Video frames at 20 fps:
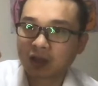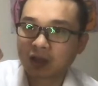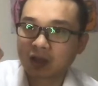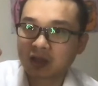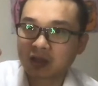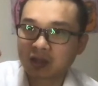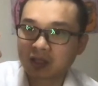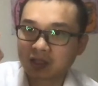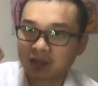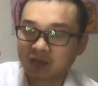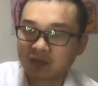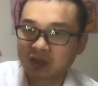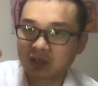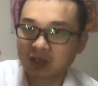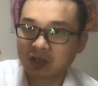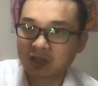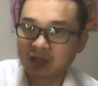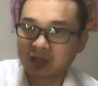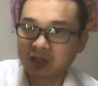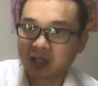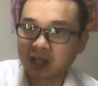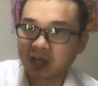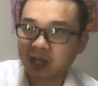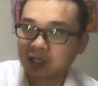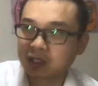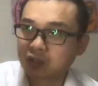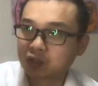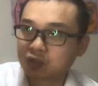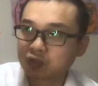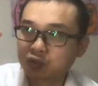index finger, that
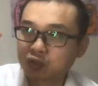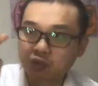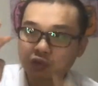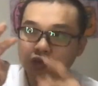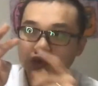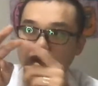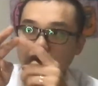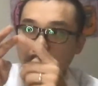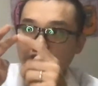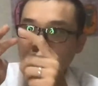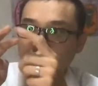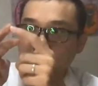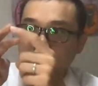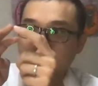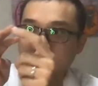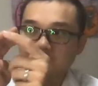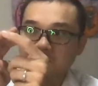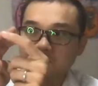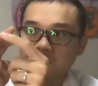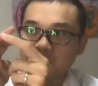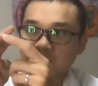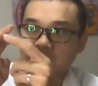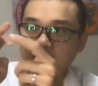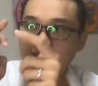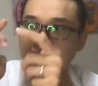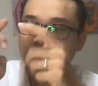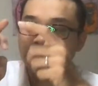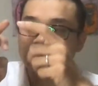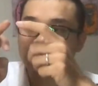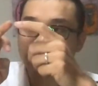is chun guan ci,
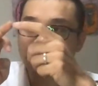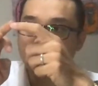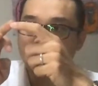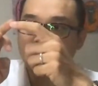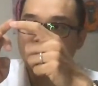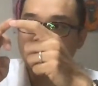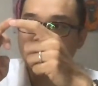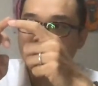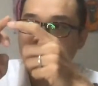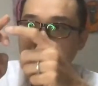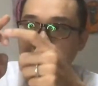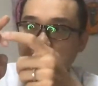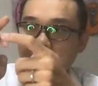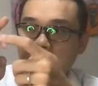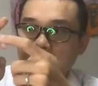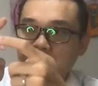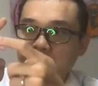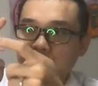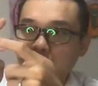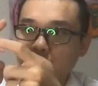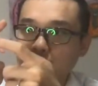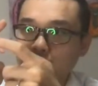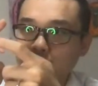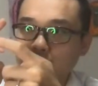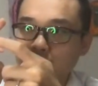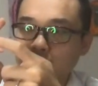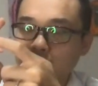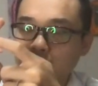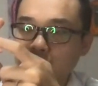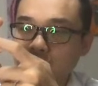right? You feel guan and
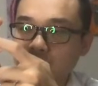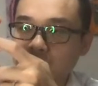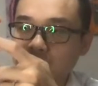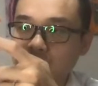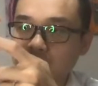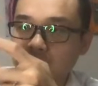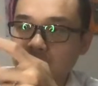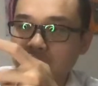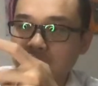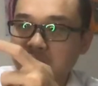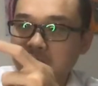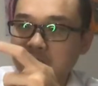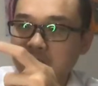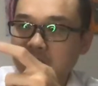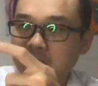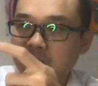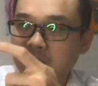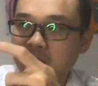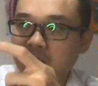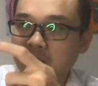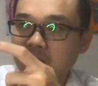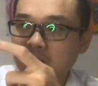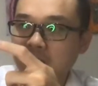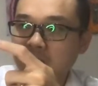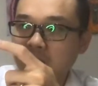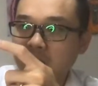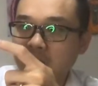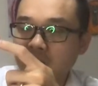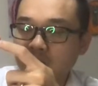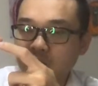ci
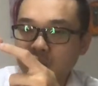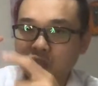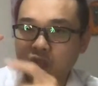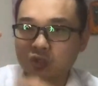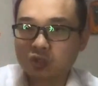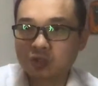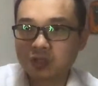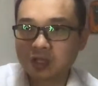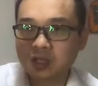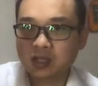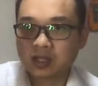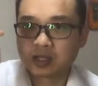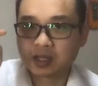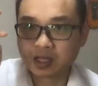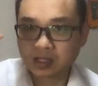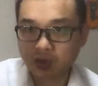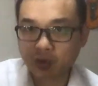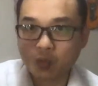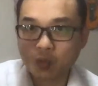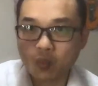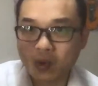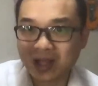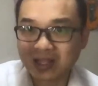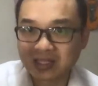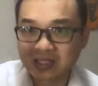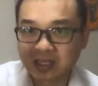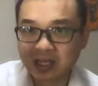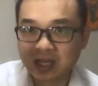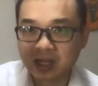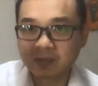and chun. That's on one
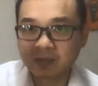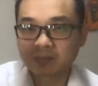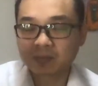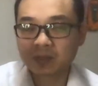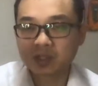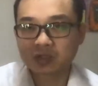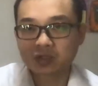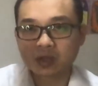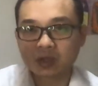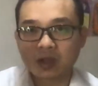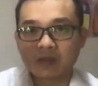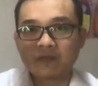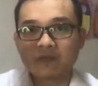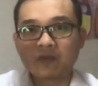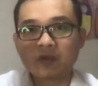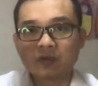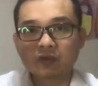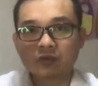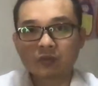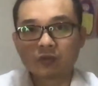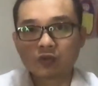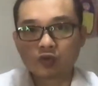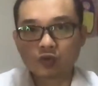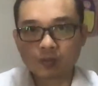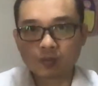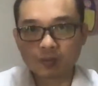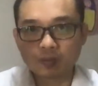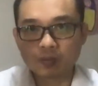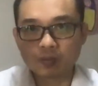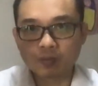side. So I feel
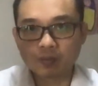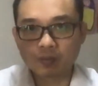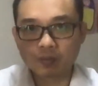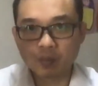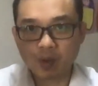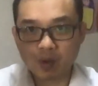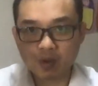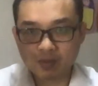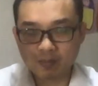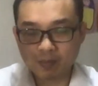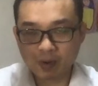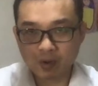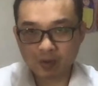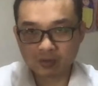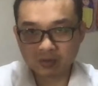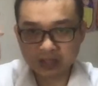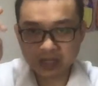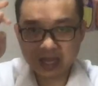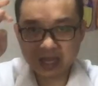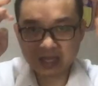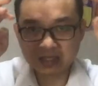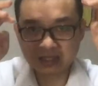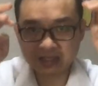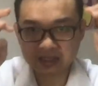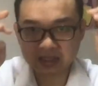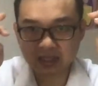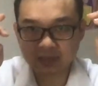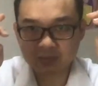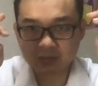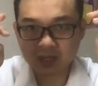both poses at the
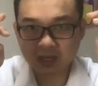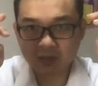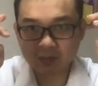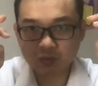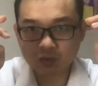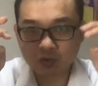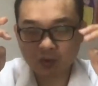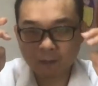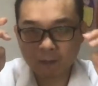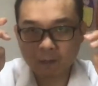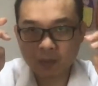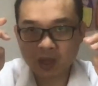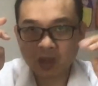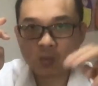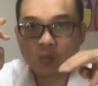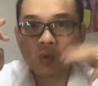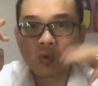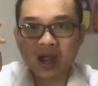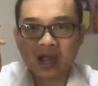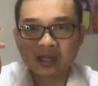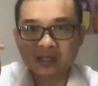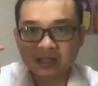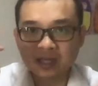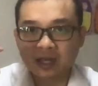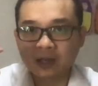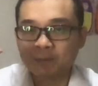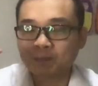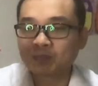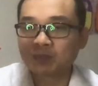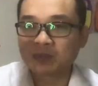same time to compare. Why is
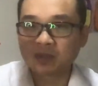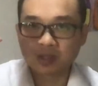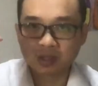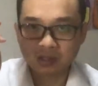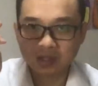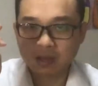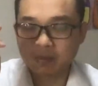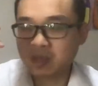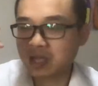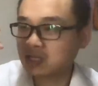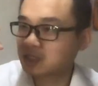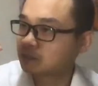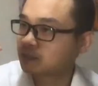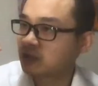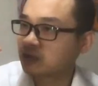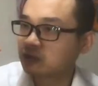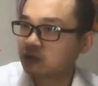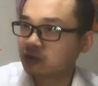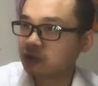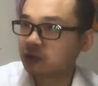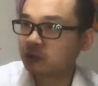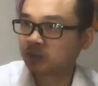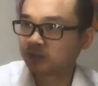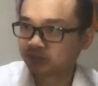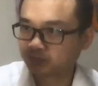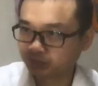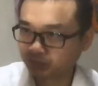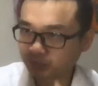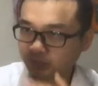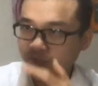that? Let me explain to you.
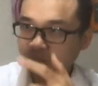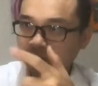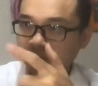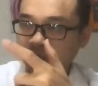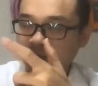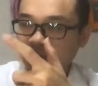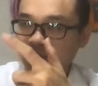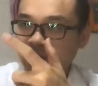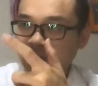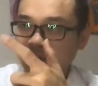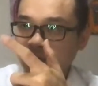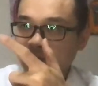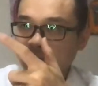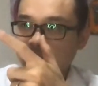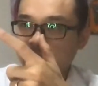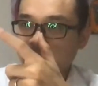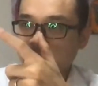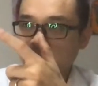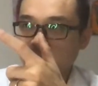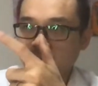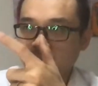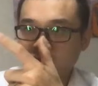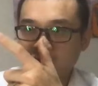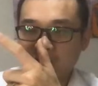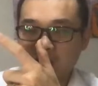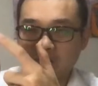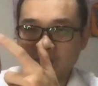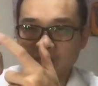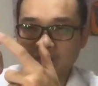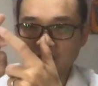Once you
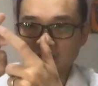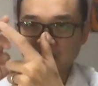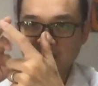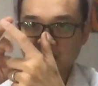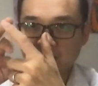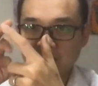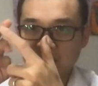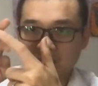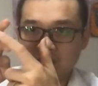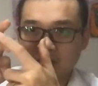have this